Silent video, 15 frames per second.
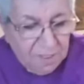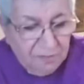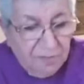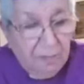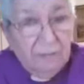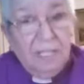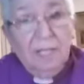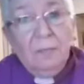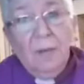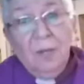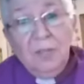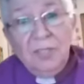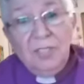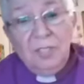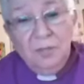You can
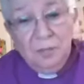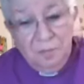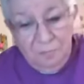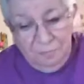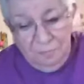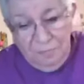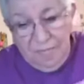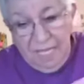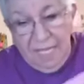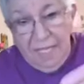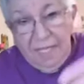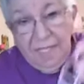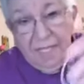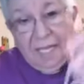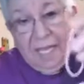also be very
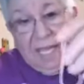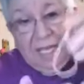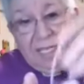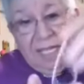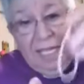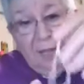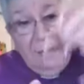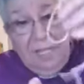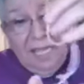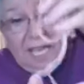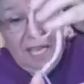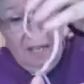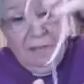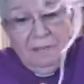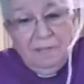emotional there.
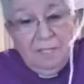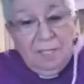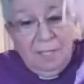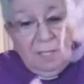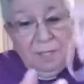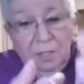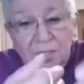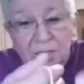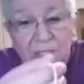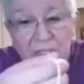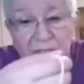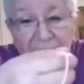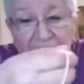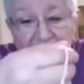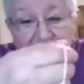And here we
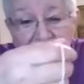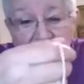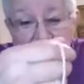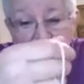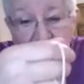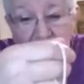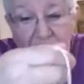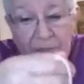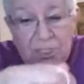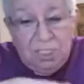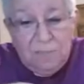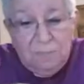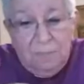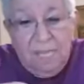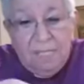have your
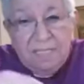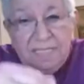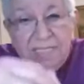string,